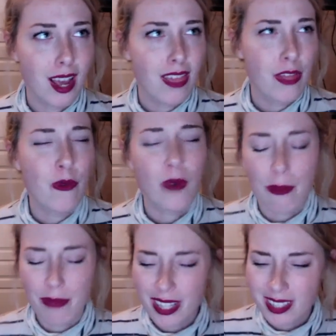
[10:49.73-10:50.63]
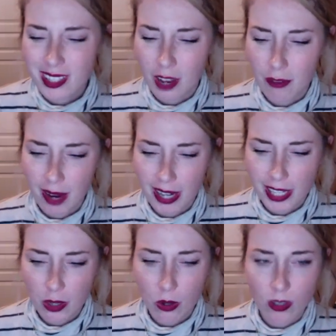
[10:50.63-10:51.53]
remnants of mining
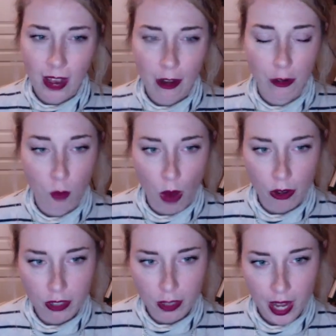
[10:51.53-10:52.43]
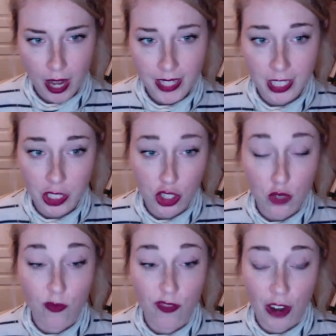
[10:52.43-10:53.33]
gold out of water supplies because it's just
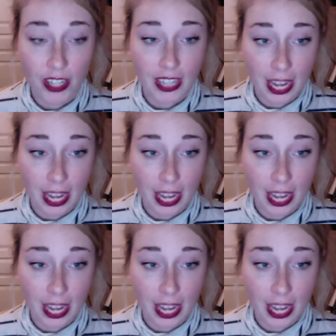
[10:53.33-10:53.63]
very like